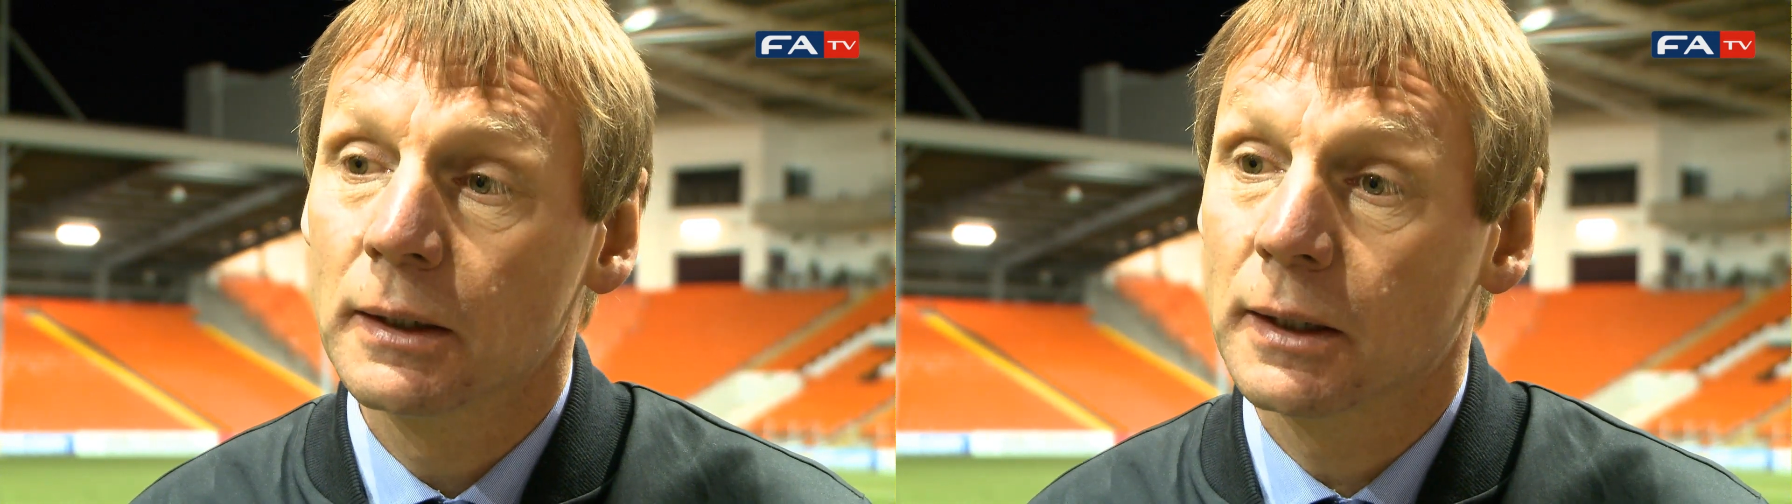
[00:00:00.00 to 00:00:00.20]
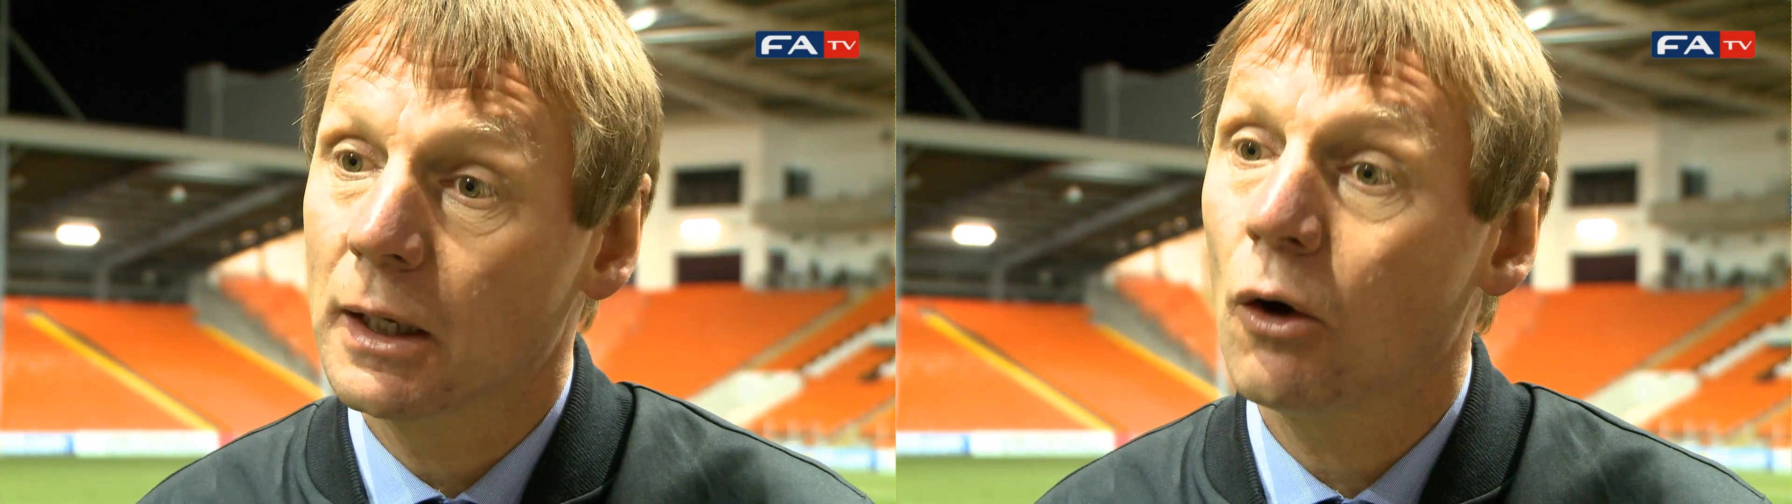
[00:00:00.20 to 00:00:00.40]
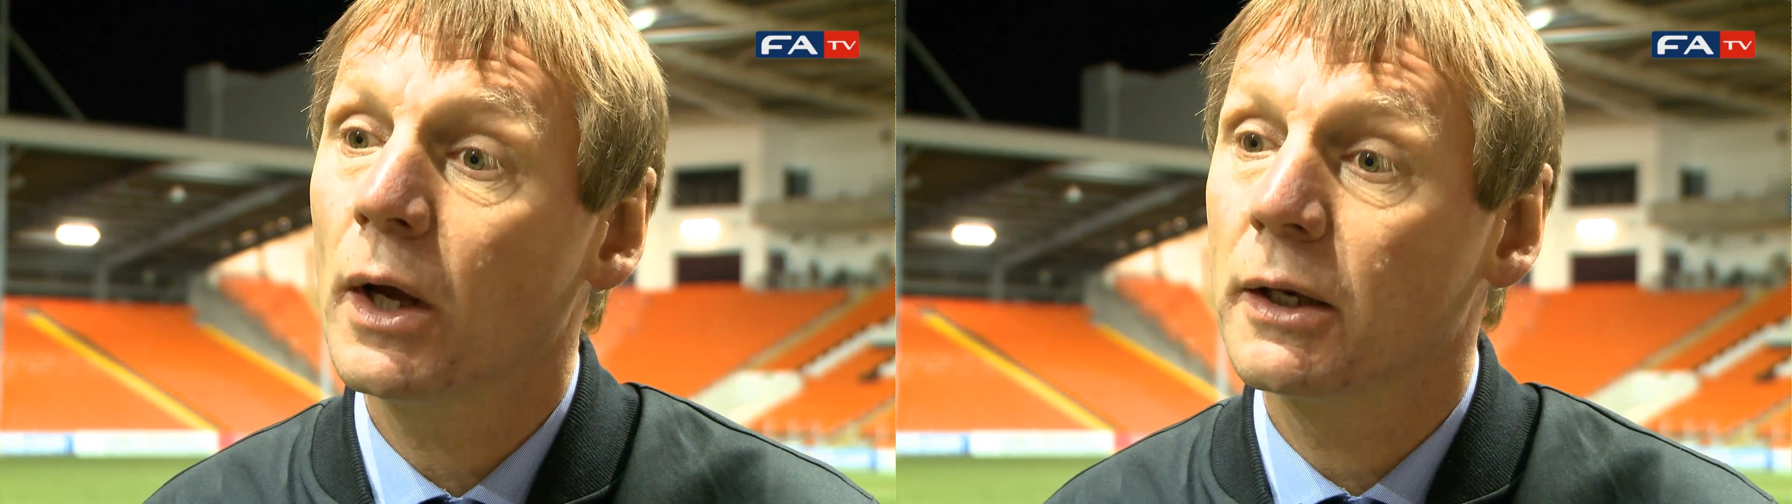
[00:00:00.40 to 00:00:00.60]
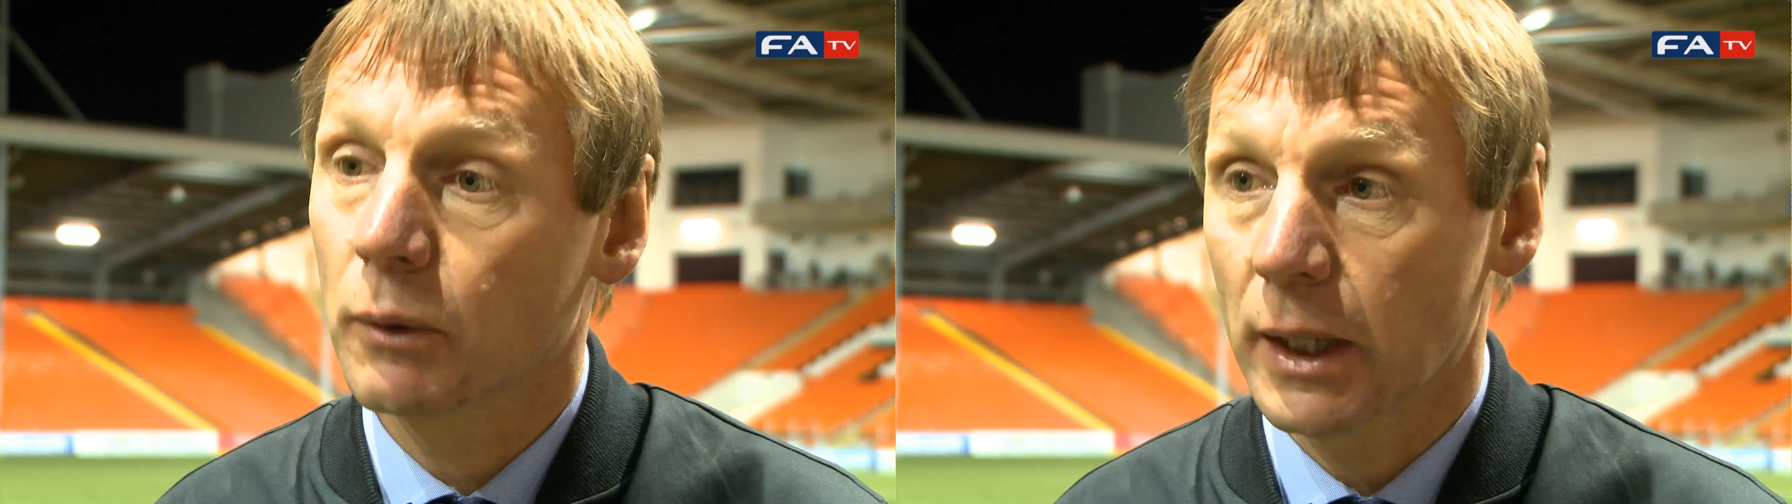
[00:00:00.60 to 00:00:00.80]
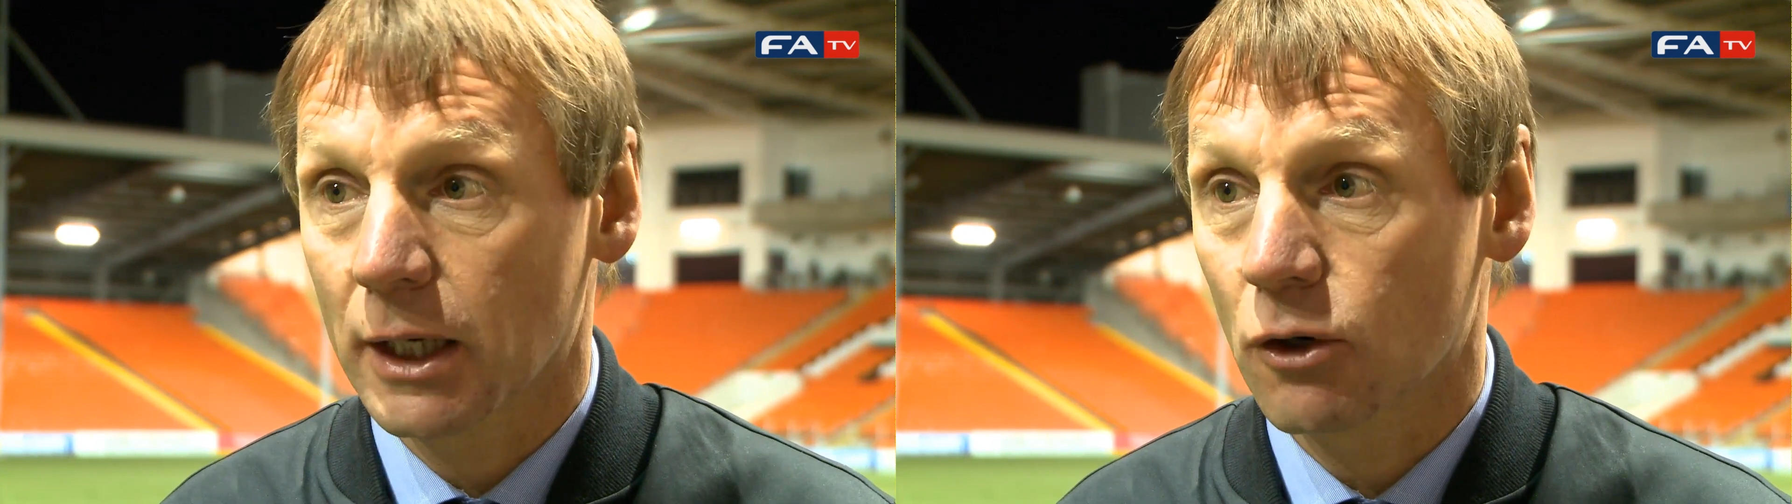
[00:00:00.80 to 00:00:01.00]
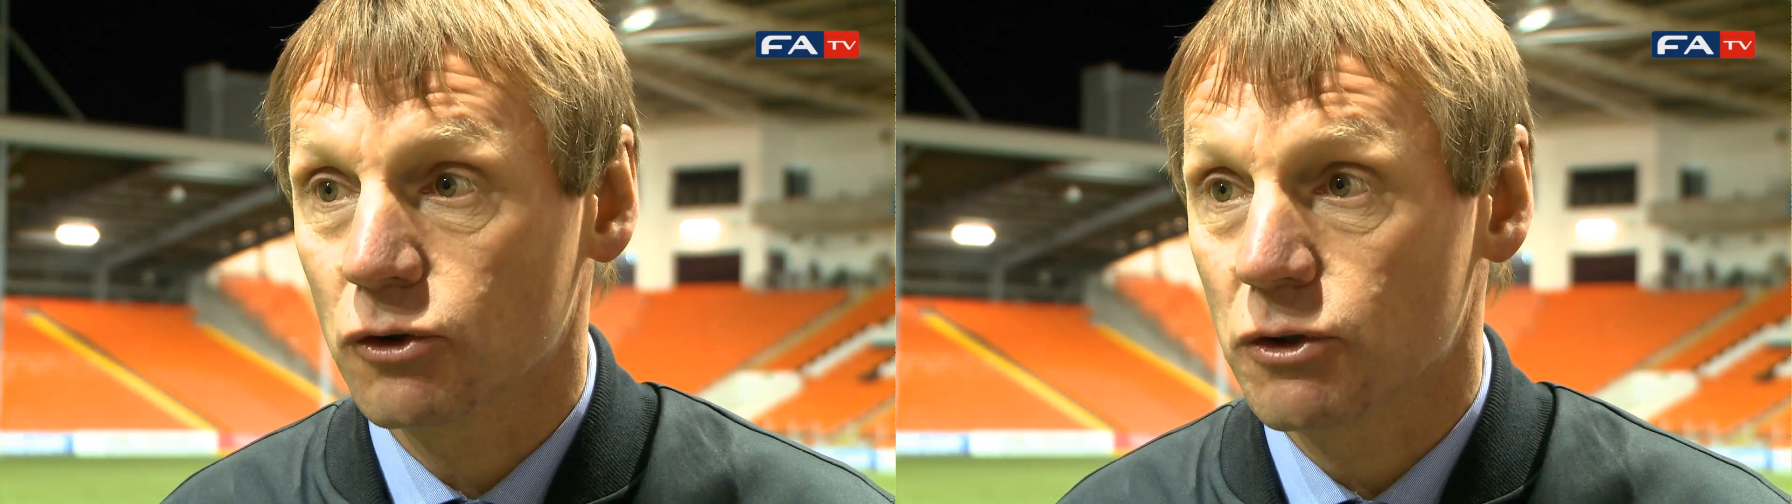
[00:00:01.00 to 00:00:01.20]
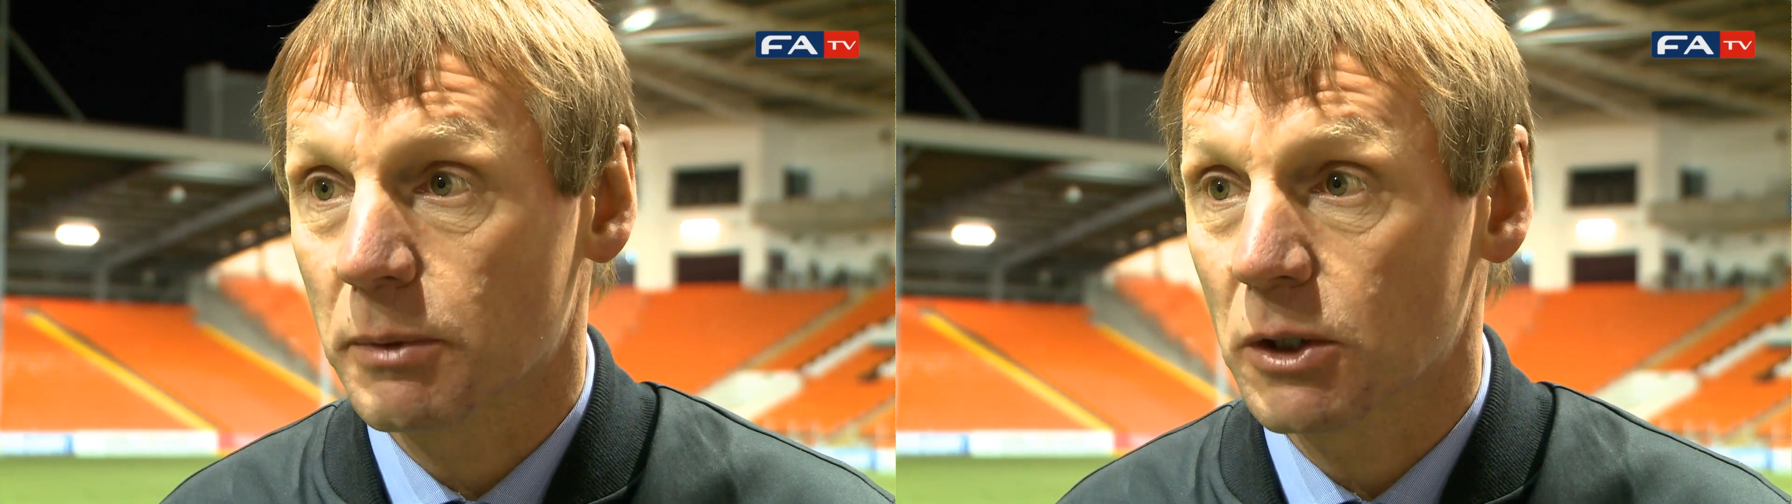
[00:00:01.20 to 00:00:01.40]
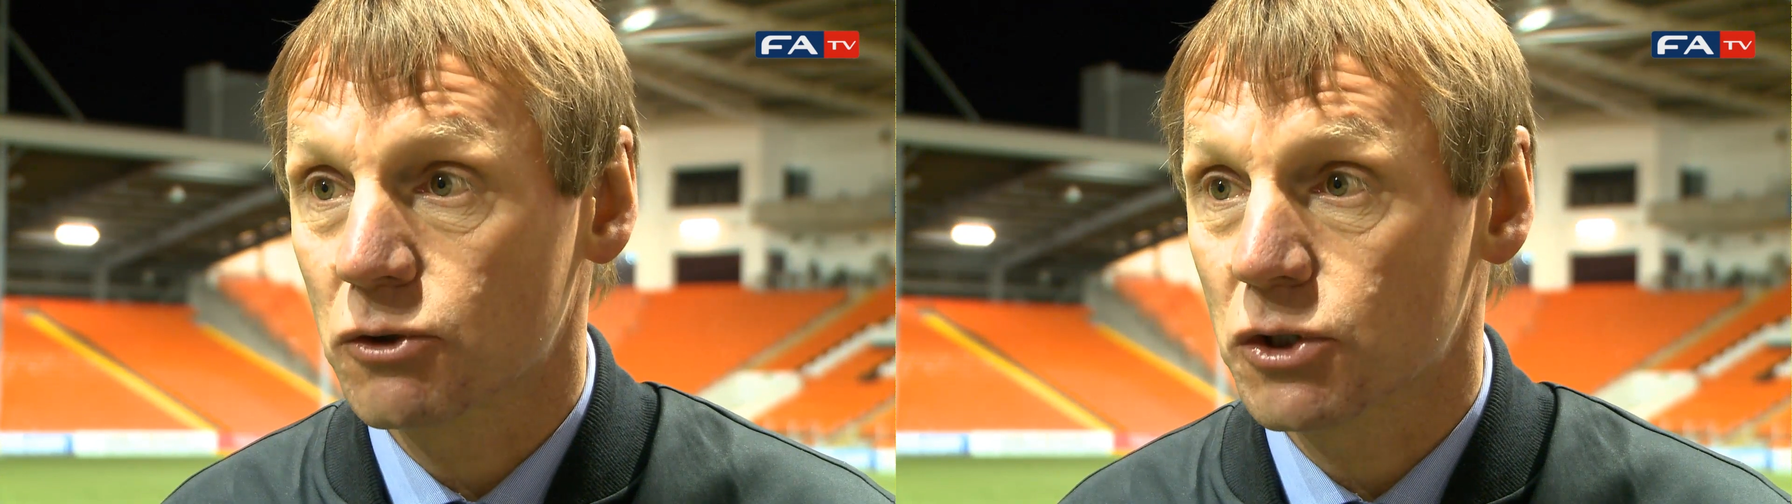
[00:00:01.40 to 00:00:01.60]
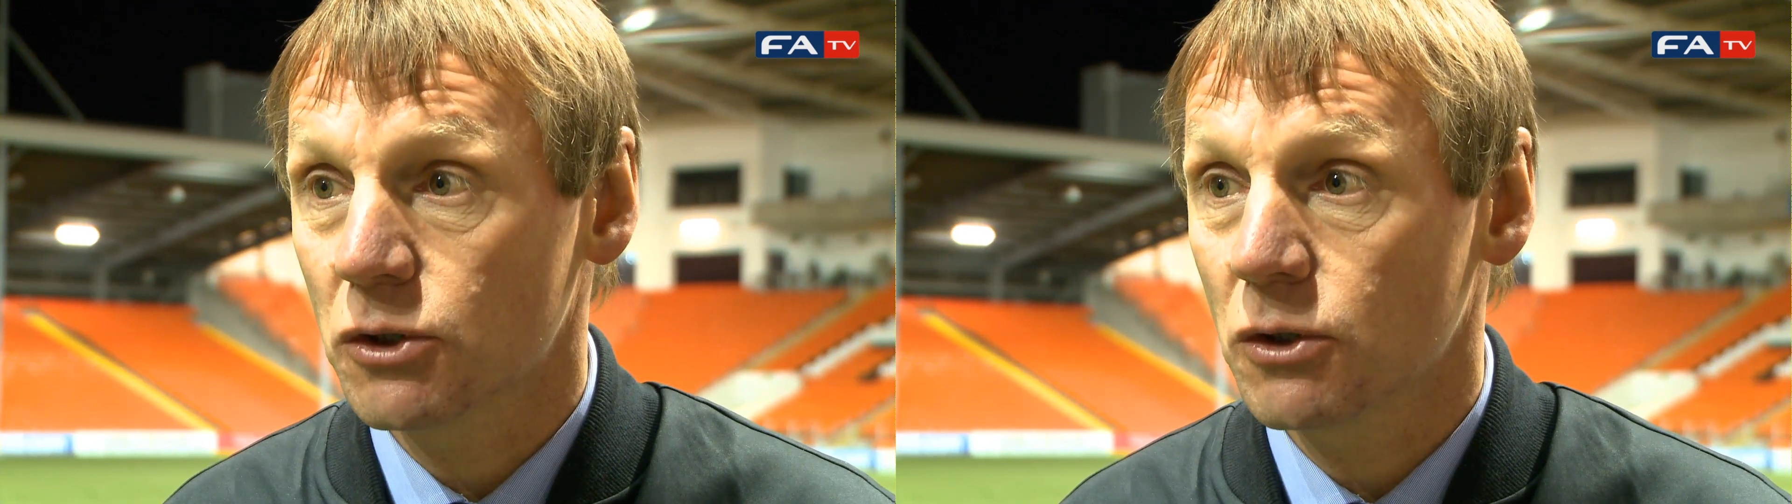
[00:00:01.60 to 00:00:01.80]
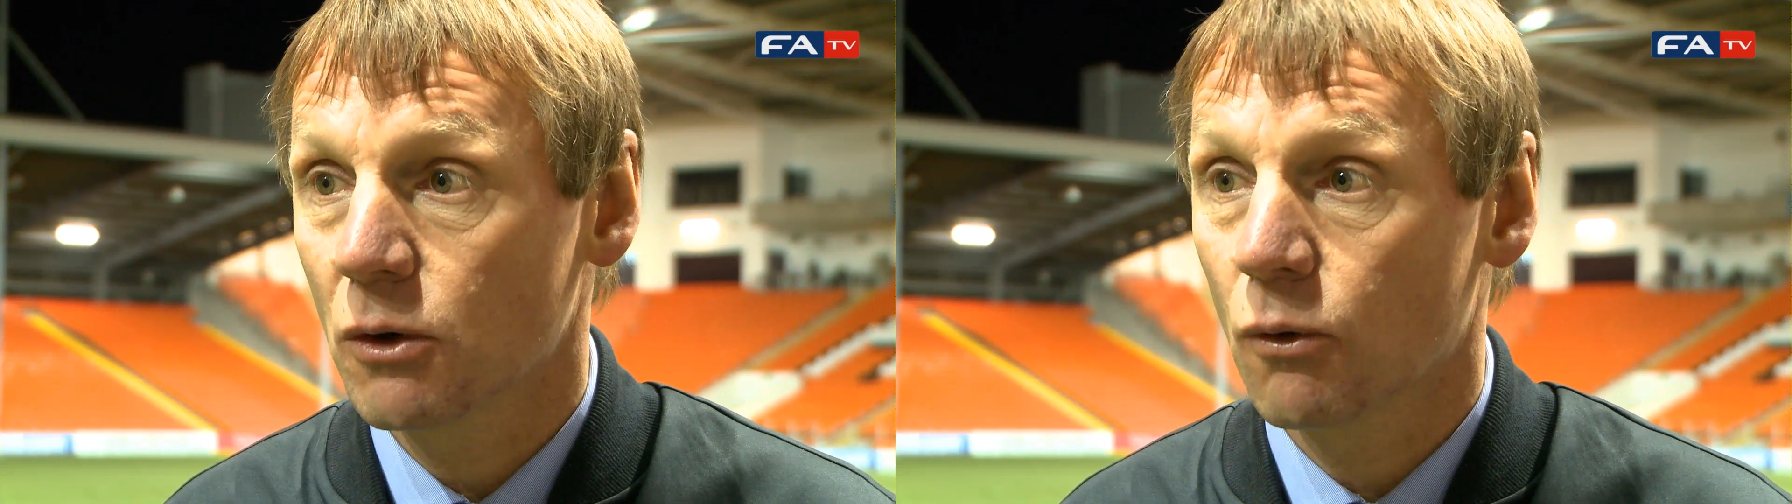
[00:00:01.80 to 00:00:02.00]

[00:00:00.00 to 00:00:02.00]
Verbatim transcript: delighted with their contribution.